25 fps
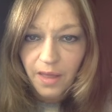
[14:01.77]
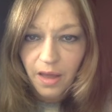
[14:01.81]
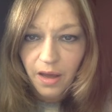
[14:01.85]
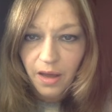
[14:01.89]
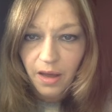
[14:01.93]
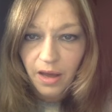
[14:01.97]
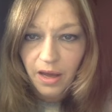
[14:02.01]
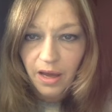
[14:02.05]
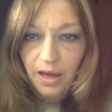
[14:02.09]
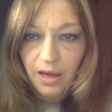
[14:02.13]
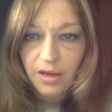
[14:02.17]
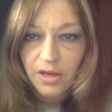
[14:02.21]

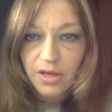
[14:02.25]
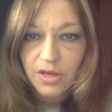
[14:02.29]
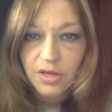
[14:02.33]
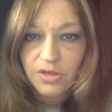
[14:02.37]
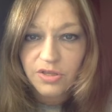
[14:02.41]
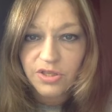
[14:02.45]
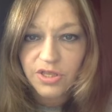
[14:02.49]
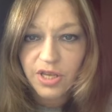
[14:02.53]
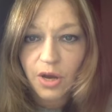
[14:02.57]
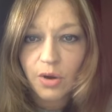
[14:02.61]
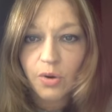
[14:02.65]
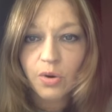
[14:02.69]
Uh,
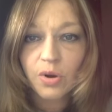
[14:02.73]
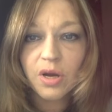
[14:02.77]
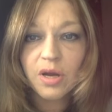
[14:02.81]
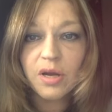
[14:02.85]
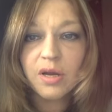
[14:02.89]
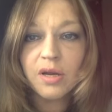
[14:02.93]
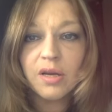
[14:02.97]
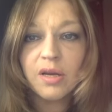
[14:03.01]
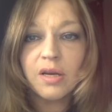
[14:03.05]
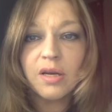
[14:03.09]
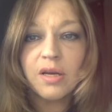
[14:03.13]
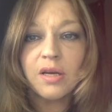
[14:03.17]
so
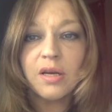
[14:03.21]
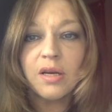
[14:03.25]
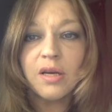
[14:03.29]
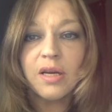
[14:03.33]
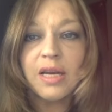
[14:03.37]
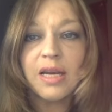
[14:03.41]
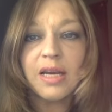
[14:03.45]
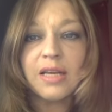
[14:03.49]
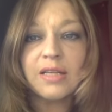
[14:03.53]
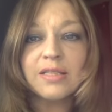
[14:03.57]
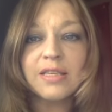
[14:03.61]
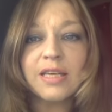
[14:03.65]

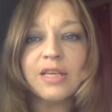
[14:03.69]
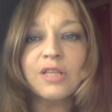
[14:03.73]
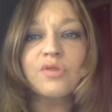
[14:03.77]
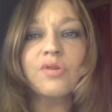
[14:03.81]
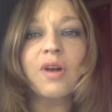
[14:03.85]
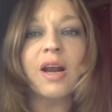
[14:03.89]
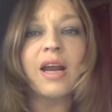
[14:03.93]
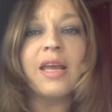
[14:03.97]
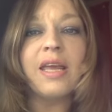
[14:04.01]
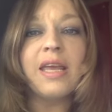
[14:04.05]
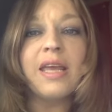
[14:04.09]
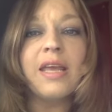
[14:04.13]
it says
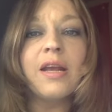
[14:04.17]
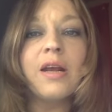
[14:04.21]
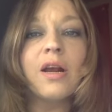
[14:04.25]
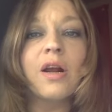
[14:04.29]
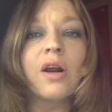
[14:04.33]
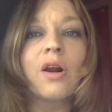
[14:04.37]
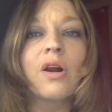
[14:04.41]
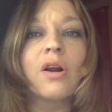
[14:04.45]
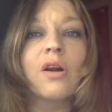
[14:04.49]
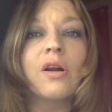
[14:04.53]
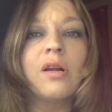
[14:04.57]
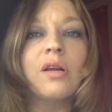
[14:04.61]
right
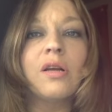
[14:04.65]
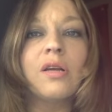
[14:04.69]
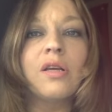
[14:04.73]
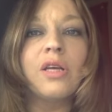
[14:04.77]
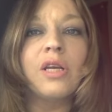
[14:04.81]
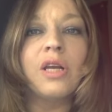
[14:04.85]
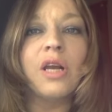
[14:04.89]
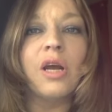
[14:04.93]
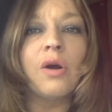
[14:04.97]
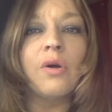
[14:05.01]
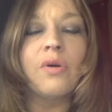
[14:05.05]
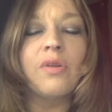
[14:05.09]
here,
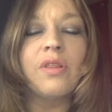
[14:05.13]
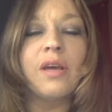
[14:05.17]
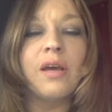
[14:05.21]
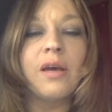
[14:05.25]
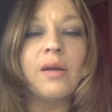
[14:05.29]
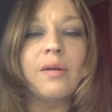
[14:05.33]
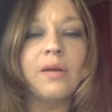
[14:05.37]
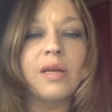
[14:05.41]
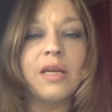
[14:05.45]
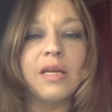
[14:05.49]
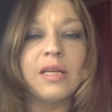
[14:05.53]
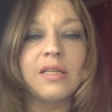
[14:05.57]
you know,
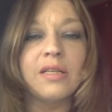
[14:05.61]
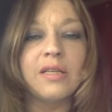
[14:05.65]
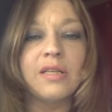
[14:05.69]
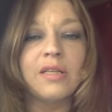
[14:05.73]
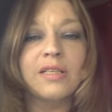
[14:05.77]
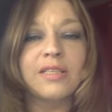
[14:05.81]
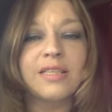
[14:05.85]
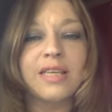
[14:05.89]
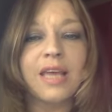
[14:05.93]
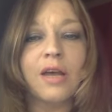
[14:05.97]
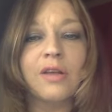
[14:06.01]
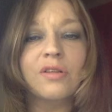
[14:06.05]
that
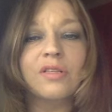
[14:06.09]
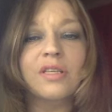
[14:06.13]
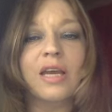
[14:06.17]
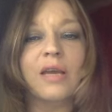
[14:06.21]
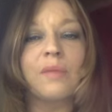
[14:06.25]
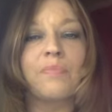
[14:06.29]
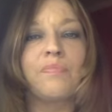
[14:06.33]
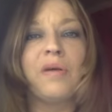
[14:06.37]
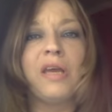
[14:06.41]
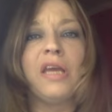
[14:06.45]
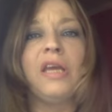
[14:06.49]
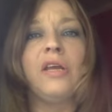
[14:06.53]
it sounds
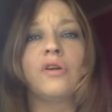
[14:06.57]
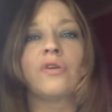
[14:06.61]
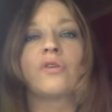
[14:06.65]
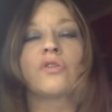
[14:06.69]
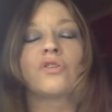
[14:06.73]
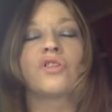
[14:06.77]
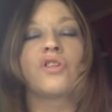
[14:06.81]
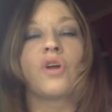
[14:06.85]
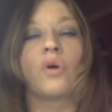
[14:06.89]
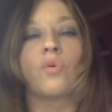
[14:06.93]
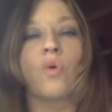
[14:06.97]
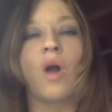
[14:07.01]
like
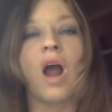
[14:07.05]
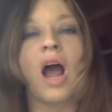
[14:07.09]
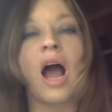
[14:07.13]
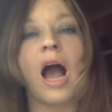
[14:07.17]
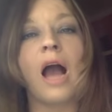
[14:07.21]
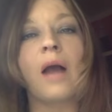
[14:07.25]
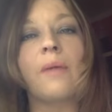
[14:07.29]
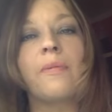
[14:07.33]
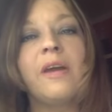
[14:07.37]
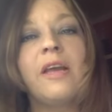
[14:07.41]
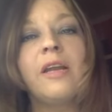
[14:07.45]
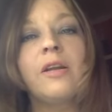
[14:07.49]
Peter's the
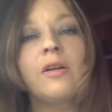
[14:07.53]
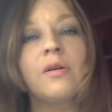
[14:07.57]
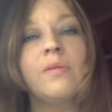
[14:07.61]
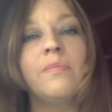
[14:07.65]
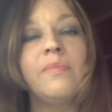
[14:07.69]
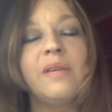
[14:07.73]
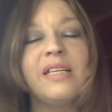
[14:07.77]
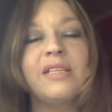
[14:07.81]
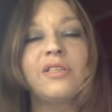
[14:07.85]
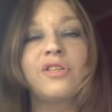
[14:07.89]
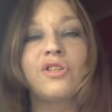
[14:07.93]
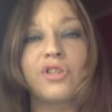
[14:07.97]
rock. Peter, it
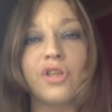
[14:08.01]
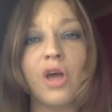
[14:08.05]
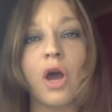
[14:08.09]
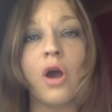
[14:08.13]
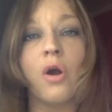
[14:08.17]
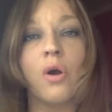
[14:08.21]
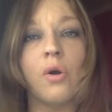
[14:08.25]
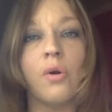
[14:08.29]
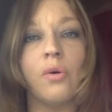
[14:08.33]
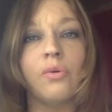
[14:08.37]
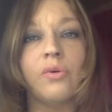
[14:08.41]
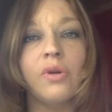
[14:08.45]
means
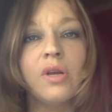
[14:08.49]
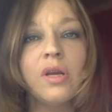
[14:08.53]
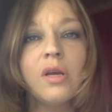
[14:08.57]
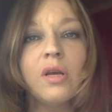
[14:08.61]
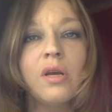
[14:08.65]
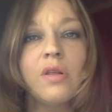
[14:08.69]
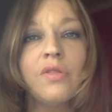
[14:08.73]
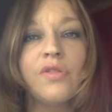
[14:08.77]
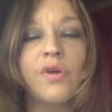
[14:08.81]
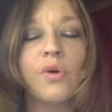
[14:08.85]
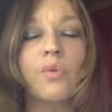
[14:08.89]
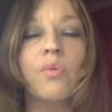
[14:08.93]
stone.
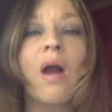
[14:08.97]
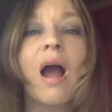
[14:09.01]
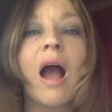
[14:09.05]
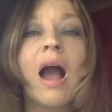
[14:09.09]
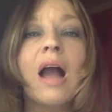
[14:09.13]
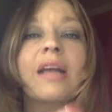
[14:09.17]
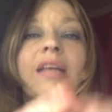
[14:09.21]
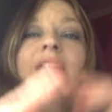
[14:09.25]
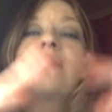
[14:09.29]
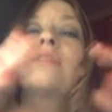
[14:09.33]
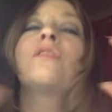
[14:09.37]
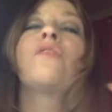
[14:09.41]
The
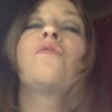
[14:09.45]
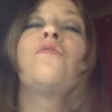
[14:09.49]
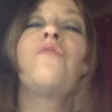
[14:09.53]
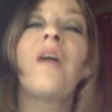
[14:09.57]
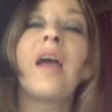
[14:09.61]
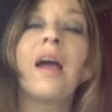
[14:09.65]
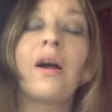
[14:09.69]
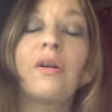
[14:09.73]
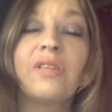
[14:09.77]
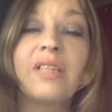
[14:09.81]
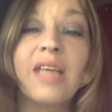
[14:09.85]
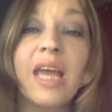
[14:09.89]
rock is the
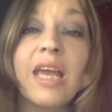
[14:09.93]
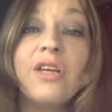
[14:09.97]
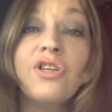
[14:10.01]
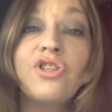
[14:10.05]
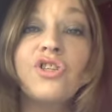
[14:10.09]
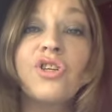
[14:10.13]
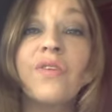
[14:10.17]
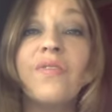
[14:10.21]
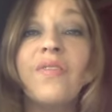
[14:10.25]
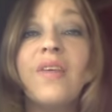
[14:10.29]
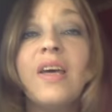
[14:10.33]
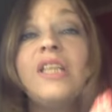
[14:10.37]

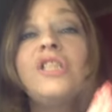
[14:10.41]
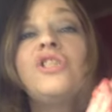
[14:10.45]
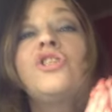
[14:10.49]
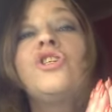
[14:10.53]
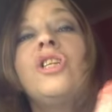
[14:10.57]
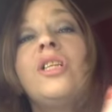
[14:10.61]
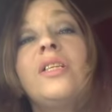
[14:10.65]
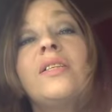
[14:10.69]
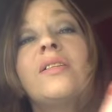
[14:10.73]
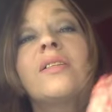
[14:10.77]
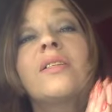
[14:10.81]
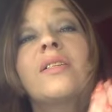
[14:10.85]
foundation that
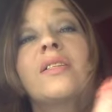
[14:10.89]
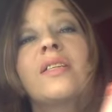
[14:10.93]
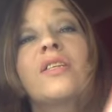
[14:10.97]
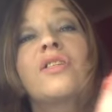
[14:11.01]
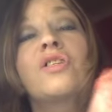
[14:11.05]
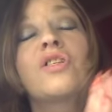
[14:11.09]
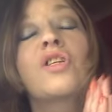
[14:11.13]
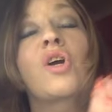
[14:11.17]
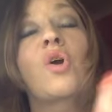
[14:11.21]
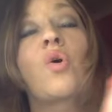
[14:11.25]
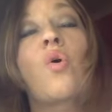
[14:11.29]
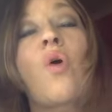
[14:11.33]
Jesus
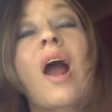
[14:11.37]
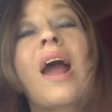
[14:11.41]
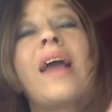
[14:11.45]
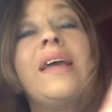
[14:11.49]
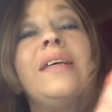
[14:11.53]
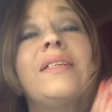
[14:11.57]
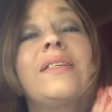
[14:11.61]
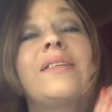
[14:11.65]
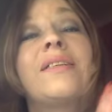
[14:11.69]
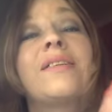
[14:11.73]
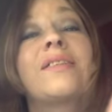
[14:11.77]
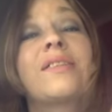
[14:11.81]
is the
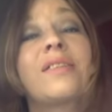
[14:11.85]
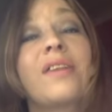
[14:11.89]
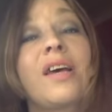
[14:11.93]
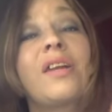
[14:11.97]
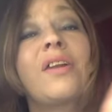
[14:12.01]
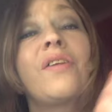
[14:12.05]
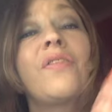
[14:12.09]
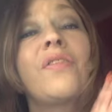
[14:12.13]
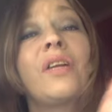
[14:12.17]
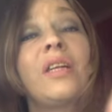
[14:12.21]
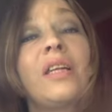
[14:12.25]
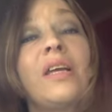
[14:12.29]
Christ, the
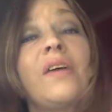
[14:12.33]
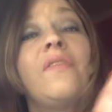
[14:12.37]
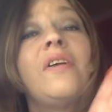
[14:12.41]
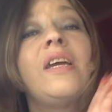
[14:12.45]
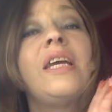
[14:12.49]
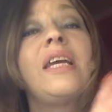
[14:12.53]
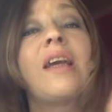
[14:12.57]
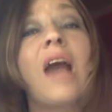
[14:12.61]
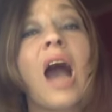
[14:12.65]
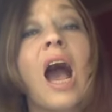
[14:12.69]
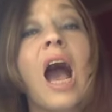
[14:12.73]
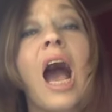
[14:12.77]
Son of the
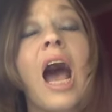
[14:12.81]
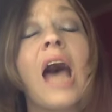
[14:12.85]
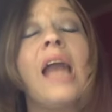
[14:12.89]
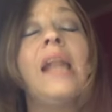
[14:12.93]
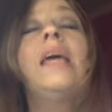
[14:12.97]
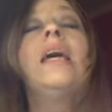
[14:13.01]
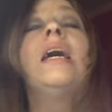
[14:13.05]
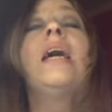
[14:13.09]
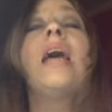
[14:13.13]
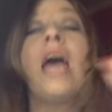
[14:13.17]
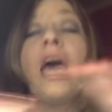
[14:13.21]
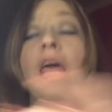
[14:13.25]
living God.
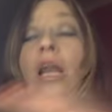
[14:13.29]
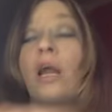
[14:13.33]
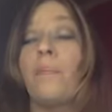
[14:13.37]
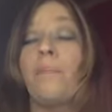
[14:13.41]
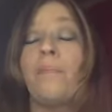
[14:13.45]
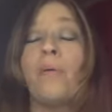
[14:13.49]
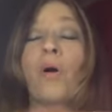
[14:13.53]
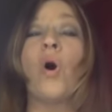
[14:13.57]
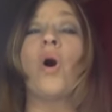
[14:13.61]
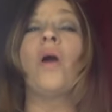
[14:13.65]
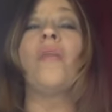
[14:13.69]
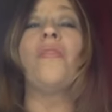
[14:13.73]
And
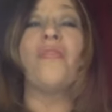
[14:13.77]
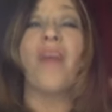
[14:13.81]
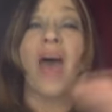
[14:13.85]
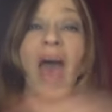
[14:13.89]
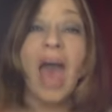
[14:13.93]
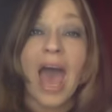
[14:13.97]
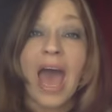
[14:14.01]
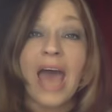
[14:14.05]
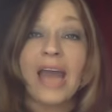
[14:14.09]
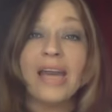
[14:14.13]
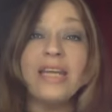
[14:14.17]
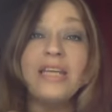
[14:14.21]
upon
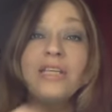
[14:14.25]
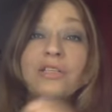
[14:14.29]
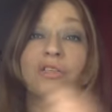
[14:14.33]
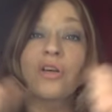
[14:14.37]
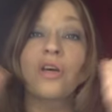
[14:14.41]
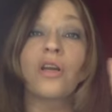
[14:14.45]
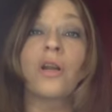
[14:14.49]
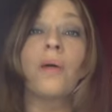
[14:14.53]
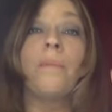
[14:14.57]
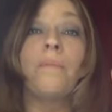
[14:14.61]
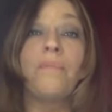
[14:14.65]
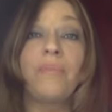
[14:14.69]
that, he's
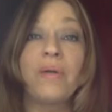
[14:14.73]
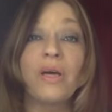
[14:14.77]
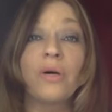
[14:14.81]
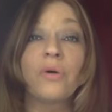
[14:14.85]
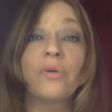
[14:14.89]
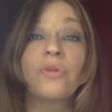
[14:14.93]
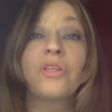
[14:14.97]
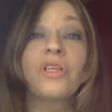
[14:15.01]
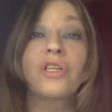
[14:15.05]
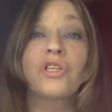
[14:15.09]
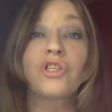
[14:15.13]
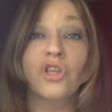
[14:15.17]
going to
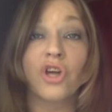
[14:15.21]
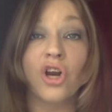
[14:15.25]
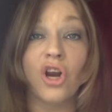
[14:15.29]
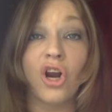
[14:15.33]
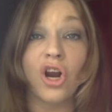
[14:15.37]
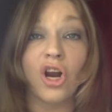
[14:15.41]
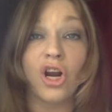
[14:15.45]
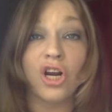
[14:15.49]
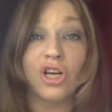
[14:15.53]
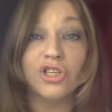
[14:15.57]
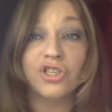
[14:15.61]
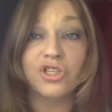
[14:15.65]
build the
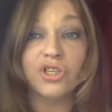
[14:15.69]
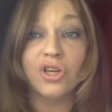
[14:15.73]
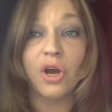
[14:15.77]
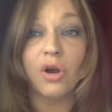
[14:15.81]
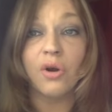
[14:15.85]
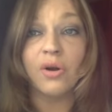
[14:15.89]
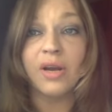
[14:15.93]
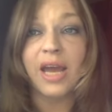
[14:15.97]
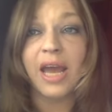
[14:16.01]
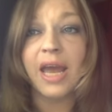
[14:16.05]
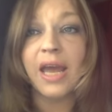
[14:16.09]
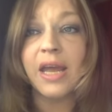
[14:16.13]
church,
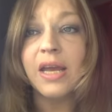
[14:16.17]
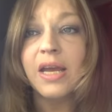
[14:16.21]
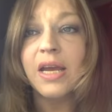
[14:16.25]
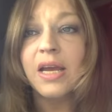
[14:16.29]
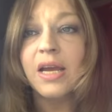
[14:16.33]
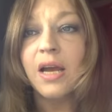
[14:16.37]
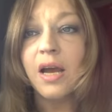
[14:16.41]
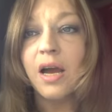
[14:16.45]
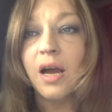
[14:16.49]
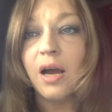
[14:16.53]
okay?